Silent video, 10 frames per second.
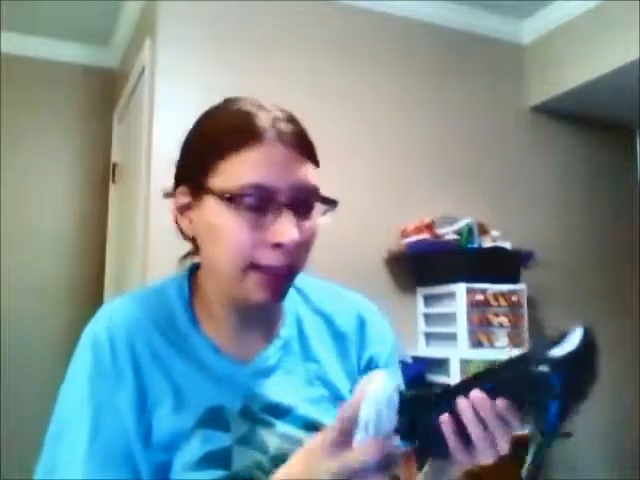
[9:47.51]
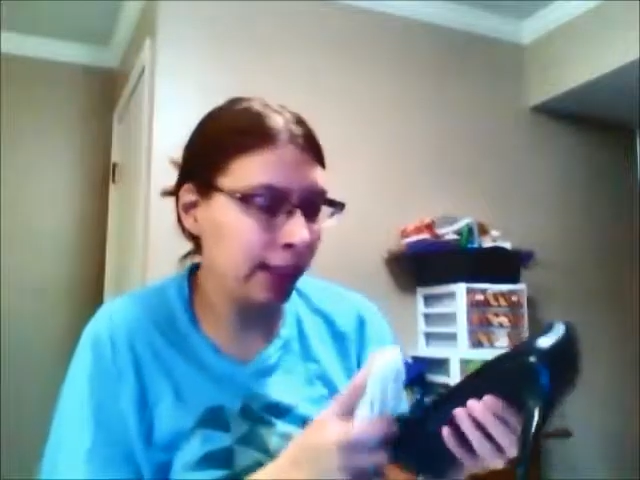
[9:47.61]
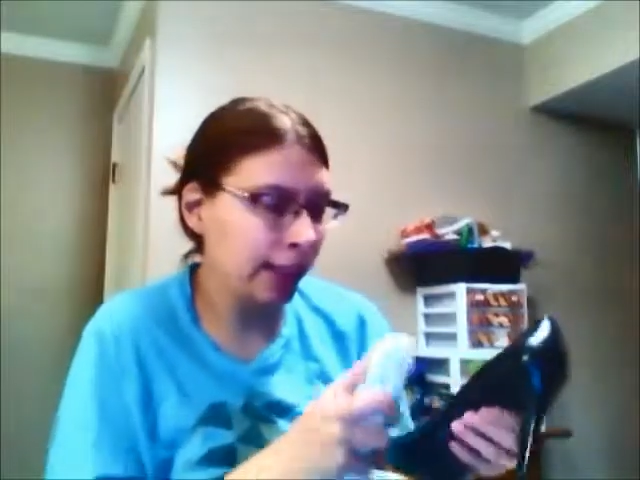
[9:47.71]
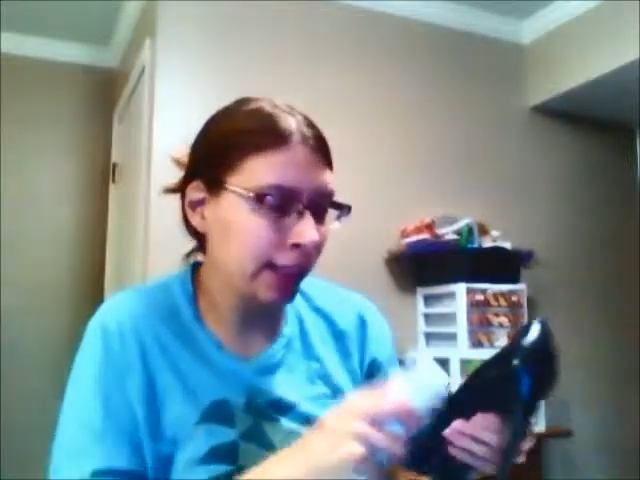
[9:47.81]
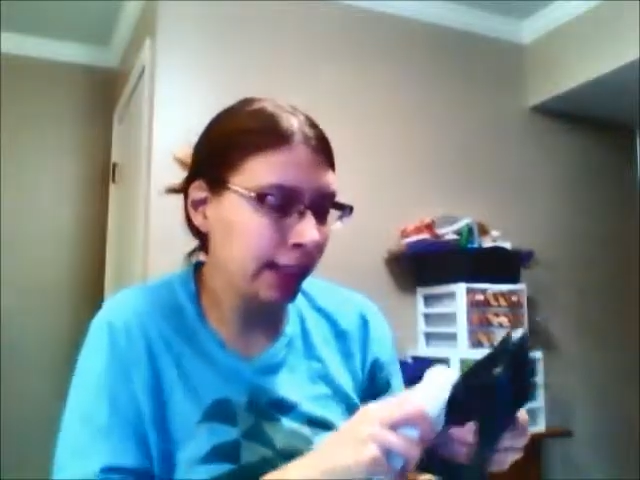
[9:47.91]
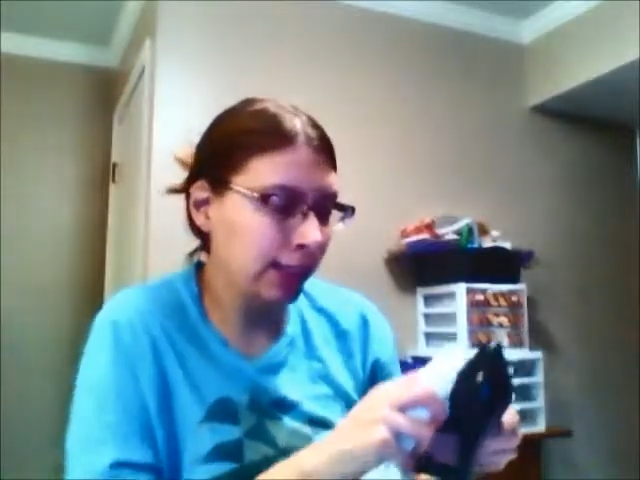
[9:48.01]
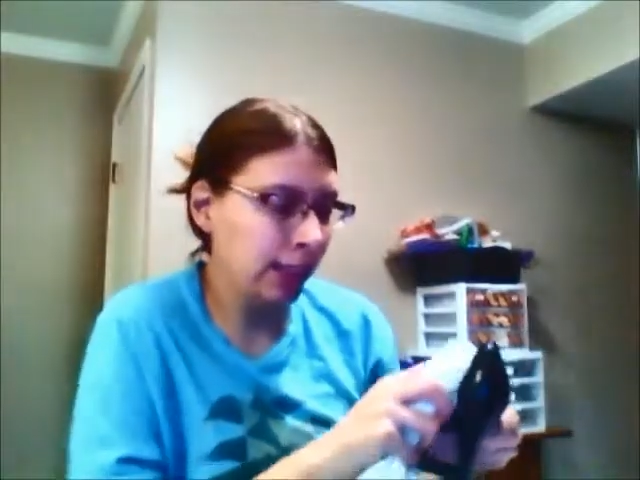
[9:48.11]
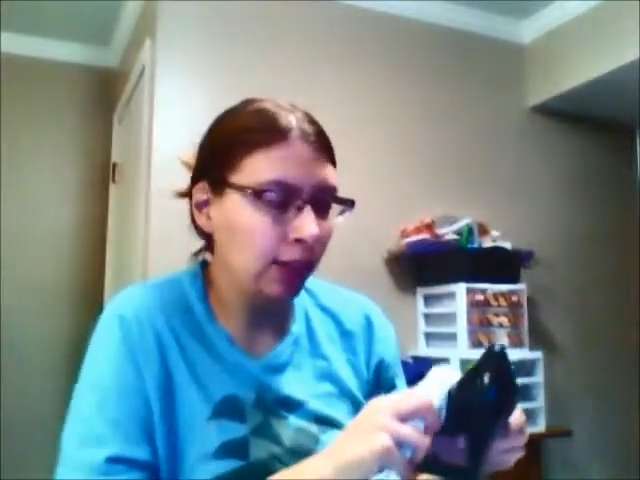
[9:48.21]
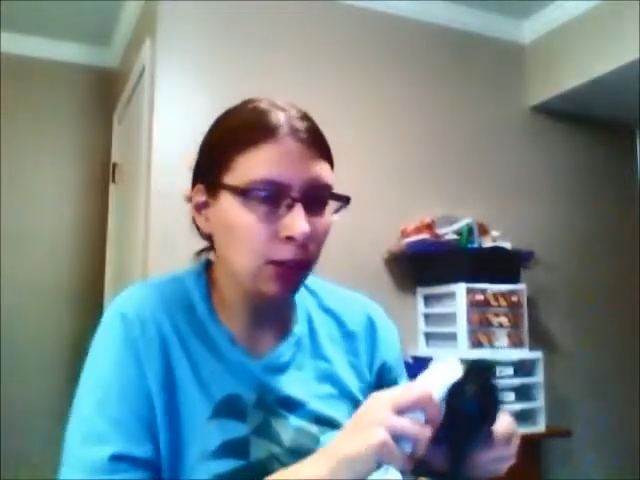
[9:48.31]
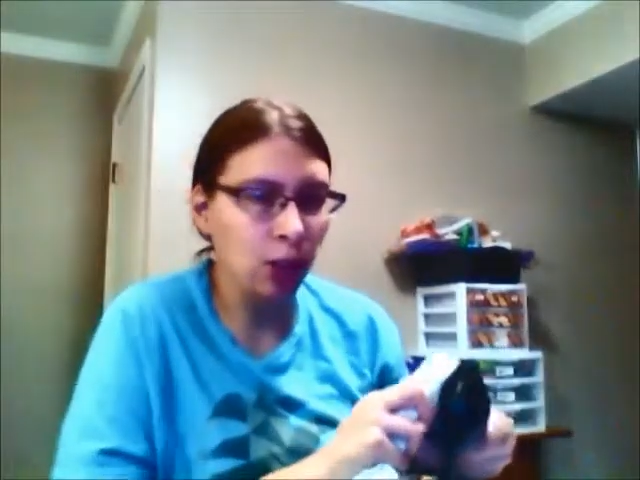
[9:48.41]
Like I think
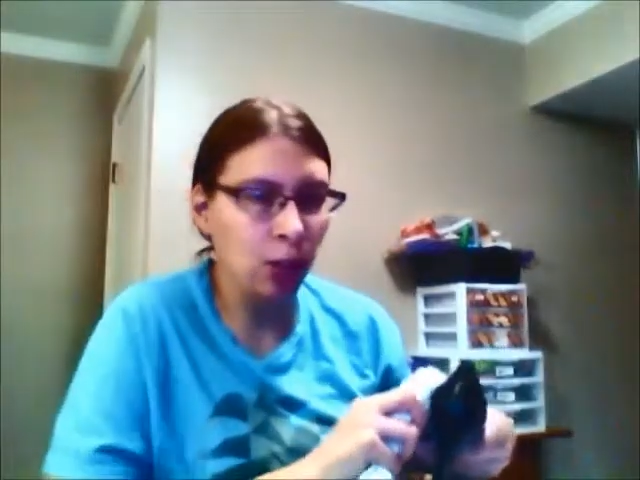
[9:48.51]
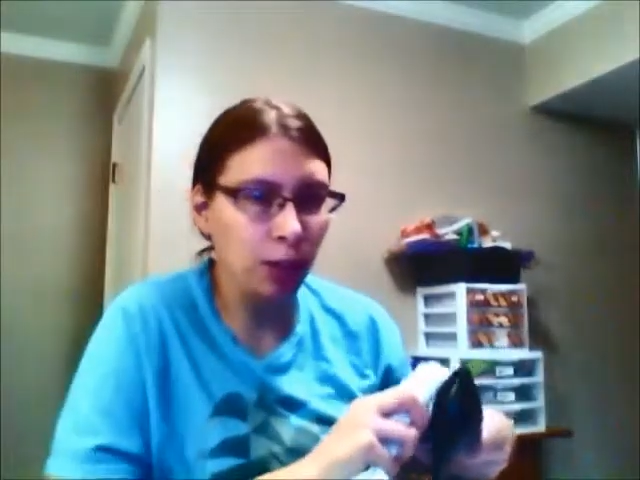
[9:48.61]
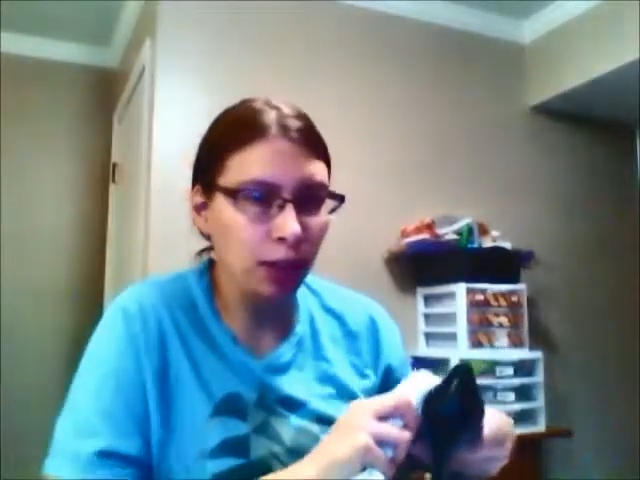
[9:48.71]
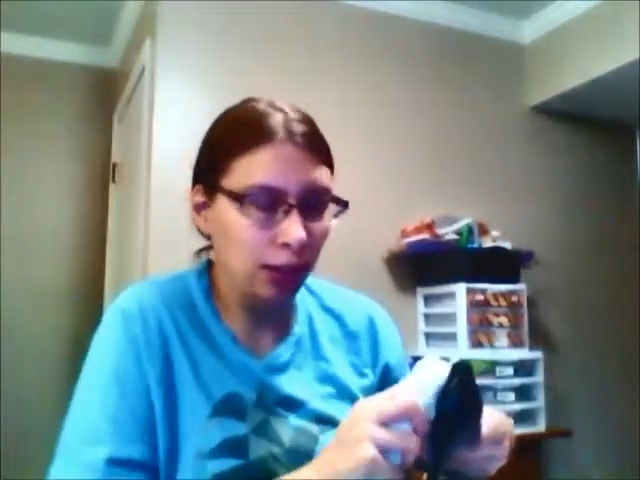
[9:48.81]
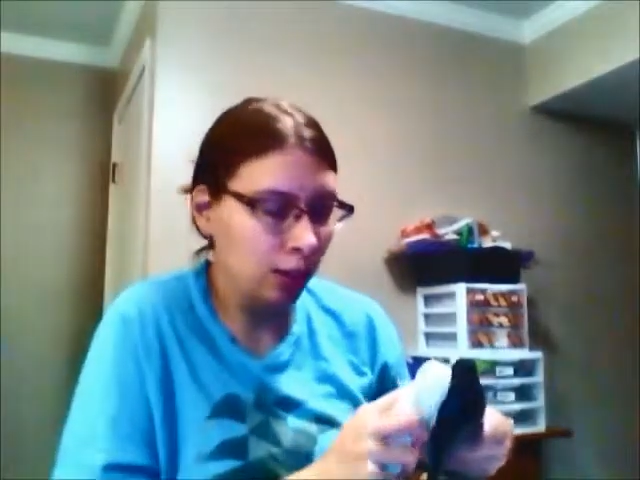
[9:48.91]
Saddle Soap is a little